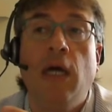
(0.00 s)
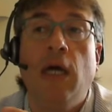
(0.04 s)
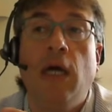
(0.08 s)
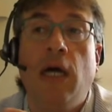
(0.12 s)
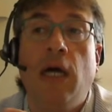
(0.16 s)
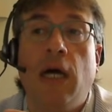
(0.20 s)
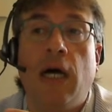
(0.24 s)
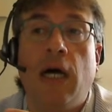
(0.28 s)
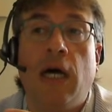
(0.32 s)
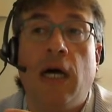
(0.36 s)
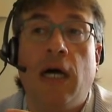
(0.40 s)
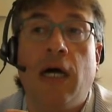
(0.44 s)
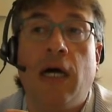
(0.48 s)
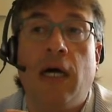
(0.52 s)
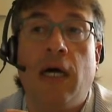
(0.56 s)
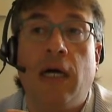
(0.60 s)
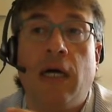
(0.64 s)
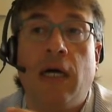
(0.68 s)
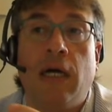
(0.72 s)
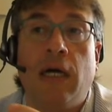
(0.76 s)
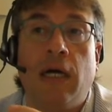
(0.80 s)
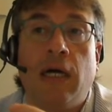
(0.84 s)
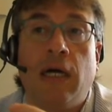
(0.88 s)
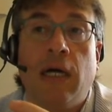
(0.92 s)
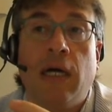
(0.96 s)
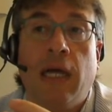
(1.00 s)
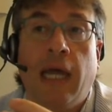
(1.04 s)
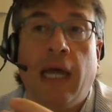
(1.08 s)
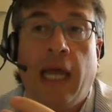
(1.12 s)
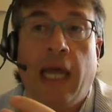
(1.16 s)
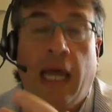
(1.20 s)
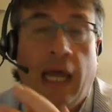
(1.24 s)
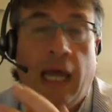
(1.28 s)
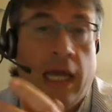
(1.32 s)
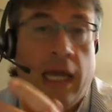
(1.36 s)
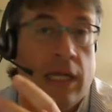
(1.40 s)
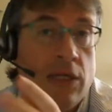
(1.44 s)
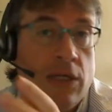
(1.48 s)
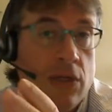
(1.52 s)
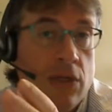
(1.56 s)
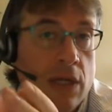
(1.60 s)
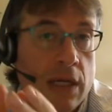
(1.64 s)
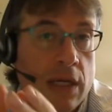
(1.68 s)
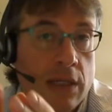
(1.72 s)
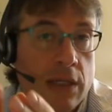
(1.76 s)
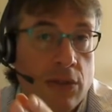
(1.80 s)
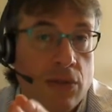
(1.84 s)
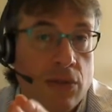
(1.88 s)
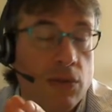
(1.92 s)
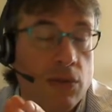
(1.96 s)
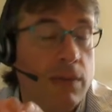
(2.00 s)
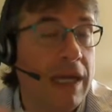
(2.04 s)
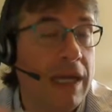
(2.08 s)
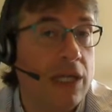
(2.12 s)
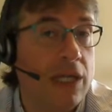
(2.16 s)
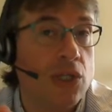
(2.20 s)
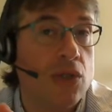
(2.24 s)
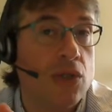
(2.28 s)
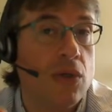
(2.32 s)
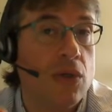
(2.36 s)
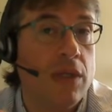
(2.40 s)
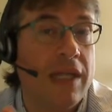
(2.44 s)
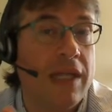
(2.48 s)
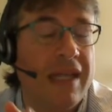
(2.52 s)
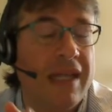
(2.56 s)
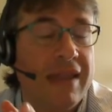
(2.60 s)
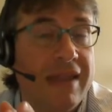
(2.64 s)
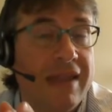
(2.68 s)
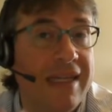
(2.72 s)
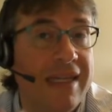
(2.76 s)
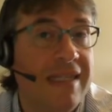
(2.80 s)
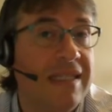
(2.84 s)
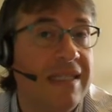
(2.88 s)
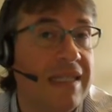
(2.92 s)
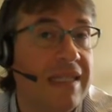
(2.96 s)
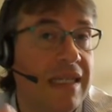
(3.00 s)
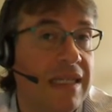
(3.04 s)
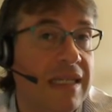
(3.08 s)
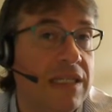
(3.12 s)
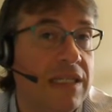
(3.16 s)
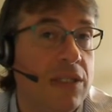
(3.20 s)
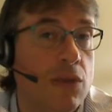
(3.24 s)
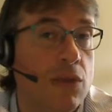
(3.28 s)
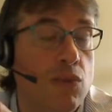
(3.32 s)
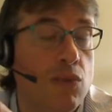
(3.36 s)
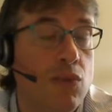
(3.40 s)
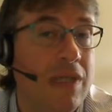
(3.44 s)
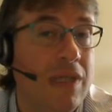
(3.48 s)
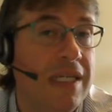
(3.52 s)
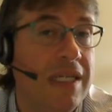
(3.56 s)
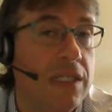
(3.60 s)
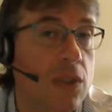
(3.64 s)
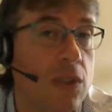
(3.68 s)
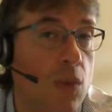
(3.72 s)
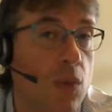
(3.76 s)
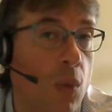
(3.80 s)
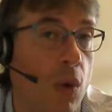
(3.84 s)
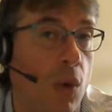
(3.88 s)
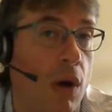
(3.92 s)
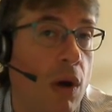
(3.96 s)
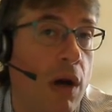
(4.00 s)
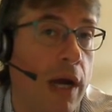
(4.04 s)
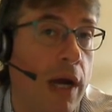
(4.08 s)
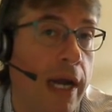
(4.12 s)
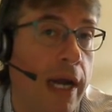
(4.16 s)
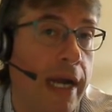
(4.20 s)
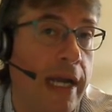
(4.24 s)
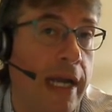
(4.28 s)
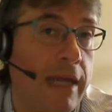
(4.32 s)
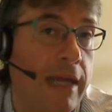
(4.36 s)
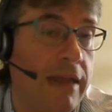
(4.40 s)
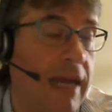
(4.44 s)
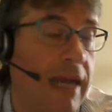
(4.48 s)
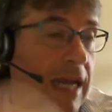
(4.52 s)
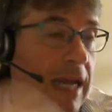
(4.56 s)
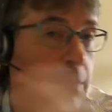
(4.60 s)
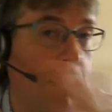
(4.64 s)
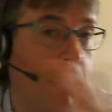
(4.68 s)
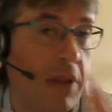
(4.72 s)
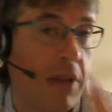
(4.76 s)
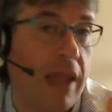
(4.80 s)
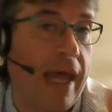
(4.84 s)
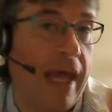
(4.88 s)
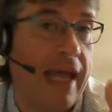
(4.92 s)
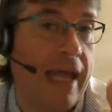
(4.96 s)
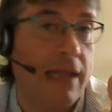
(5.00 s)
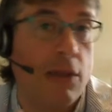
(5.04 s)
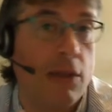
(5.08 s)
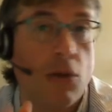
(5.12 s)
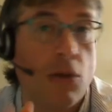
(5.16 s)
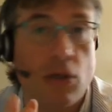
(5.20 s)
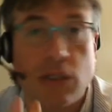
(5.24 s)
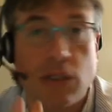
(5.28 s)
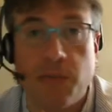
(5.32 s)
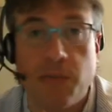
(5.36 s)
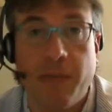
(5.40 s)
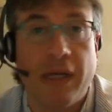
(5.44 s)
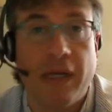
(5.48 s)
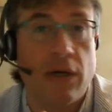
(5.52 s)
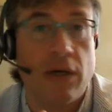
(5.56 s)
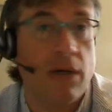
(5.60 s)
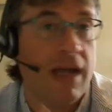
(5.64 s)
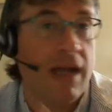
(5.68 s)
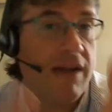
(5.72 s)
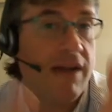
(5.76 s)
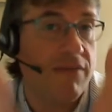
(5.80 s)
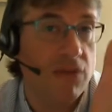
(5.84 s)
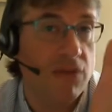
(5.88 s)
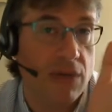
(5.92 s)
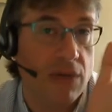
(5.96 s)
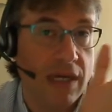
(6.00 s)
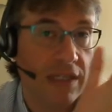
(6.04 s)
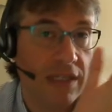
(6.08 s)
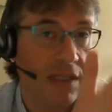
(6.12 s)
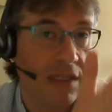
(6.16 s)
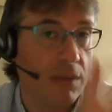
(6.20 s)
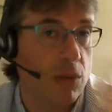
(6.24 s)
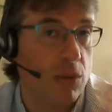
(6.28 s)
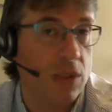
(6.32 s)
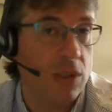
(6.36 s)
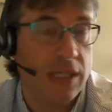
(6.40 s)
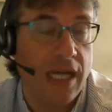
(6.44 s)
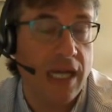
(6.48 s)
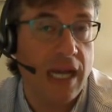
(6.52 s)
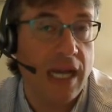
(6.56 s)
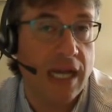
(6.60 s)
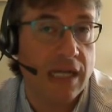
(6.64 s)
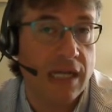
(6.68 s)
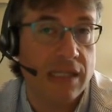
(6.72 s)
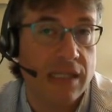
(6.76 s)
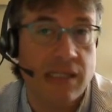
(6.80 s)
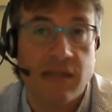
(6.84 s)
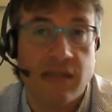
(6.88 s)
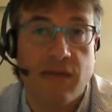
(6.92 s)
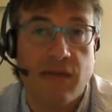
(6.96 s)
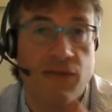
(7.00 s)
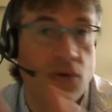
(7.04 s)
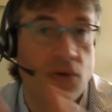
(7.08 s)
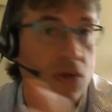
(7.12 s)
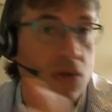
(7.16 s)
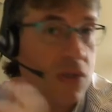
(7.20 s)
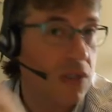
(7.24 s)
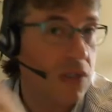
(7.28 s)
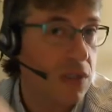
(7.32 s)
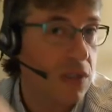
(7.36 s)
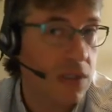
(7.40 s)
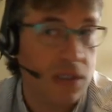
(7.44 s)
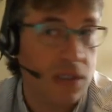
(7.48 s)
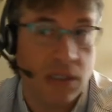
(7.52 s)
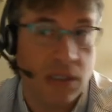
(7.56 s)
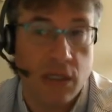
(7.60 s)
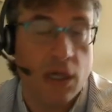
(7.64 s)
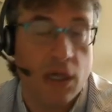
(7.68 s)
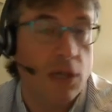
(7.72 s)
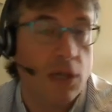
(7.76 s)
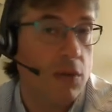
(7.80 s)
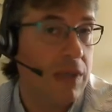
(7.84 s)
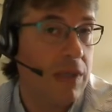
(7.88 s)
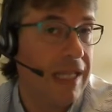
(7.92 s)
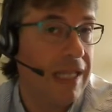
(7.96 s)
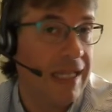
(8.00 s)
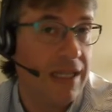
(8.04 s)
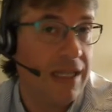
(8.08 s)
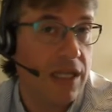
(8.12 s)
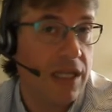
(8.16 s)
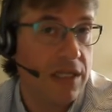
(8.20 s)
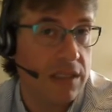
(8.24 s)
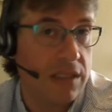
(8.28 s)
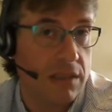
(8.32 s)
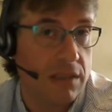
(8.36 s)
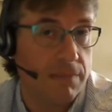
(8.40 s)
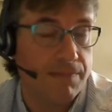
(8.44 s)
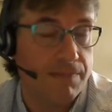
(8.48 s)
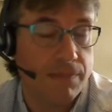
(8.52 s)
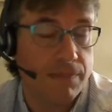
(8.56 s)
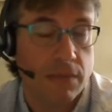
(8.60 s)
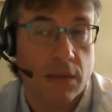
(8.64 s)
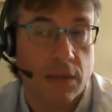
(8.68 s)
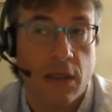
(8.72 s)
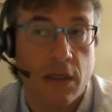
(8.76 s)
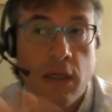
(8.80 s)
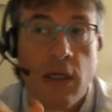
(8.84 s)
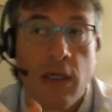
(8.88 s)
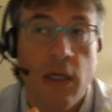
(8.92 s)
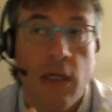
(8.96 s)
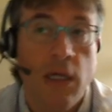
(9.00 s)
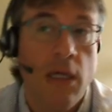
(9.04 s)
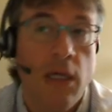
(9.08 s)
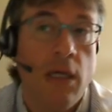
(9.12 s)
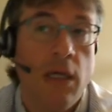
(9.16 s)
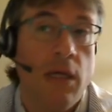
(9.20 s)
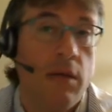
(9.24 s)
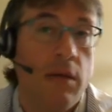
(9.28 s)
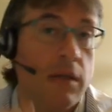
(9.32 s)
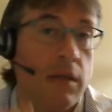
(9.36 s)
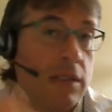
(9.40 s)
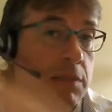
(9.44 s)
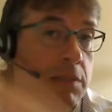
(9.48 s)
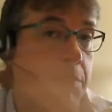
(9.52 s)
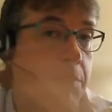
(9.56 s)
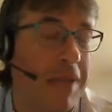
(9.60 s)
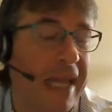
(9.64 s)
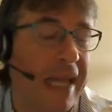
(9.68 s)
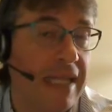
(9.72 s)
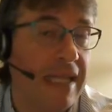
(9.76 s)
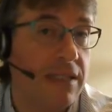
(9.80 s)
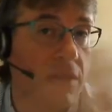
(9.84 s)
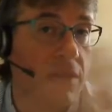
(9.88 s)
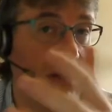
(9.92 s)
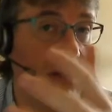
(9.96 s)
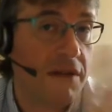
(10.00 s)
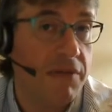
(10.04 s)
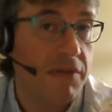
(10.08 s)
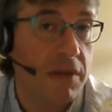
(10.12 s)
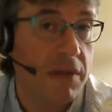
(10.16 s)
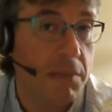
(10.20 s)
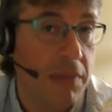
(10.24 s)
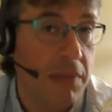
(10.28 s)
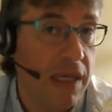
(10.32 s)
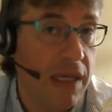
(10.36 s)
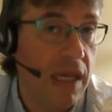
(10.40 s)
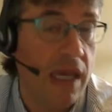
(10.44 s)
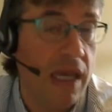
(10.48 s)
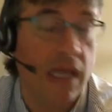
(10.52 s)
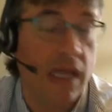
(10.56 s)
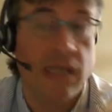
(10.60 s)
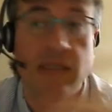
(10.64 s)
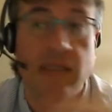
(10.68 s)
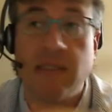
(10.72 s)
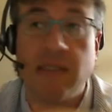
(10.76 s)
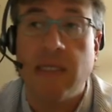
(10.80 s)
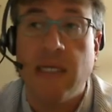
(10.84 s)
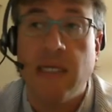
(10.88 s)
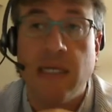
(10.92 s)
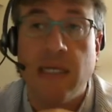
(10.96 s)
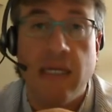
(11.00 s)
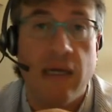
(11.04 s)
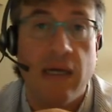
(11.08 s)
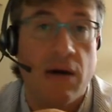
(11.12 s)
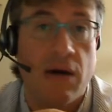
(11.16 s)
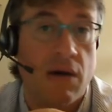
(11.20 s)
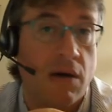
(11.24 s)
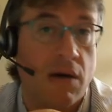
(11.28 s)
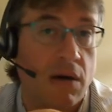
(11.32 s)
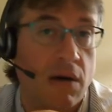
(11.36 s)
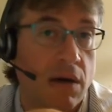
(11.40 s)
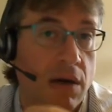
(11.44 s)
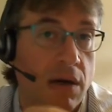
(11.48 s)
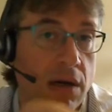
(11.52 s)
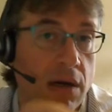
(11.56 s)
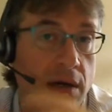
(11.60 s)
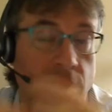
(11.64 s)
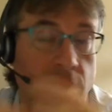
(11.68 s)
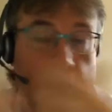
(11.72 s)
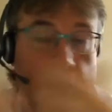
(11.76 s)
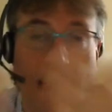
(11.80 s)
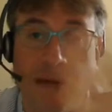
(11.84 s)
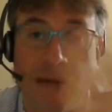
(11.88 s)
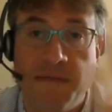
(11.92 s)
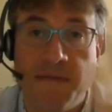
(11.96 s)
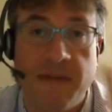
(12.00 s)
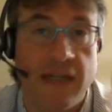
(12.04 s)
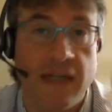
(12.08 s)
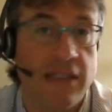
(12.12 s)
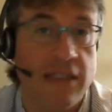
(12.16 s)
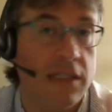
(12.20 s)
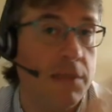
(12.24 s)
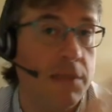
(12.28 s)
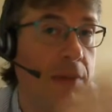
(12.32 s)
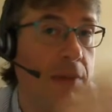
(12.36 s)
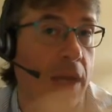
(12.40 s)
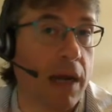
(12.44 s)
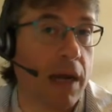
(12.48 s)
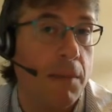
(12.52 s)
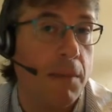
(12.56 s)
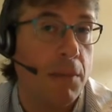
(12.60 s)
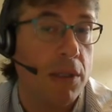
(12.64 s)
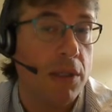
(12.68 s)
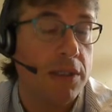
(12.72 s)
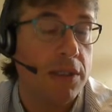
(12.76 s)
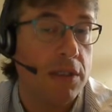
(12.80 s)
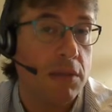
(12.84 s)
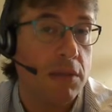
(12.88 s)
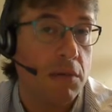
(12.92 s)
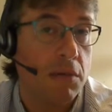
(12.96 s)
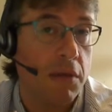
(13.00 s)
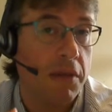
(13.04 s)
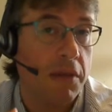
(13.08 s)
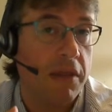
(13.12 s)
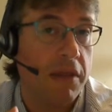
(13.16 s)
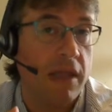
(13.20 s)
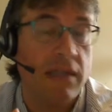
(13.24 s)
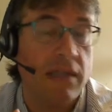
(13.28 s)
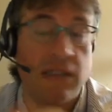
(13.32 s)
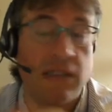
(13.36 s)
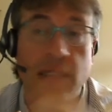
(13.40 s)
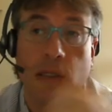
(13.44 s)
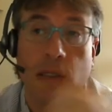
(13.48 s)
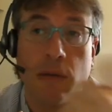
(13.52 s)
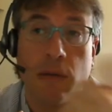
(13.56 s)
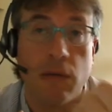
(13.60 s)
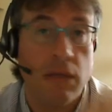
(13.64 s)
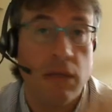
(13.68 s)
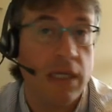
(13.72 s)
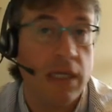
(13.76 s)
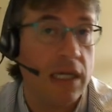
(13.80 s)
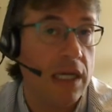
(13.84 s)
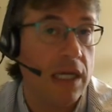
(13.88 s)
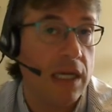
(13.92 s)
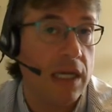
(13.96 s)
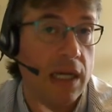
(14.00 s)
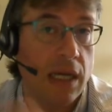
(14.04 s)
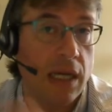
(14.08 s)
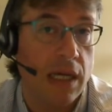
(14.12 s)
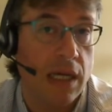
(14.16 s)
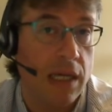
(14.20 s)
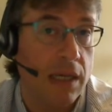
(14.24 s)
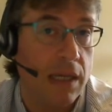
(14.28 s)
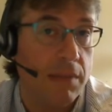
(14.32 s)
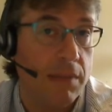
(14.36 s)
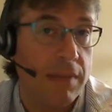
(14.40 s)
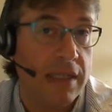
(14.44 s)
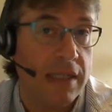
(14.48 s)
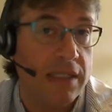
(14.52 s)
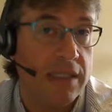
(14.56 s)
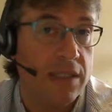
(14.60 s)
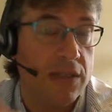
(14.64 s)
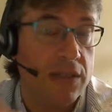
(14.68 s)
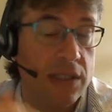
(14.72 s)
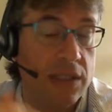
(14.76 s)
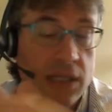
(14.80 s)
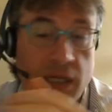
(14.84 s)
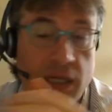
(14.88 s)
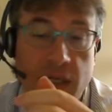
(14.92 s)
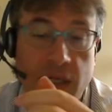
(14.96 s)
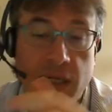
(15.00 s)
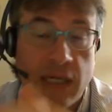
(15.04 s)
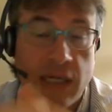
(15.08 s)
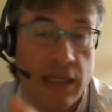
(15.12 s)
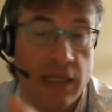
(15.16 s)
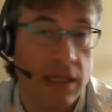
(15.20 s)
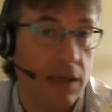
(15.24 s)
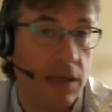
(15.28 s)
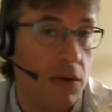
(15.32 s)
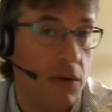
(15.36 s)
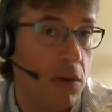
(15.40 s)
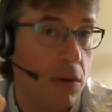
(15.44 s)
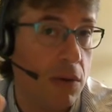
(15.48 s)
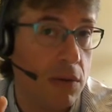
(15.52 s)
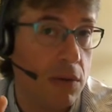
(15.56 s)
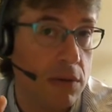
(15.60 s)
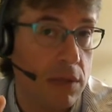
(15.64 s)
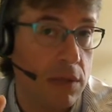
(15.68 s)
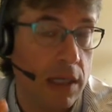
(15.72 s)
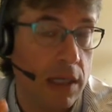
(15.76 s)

And to make sure that this is the reason why that plant looks better after X number of days versus the other one that doesn't. Because plants are living beings, they are affected by a multitude of things, including bacteria and their own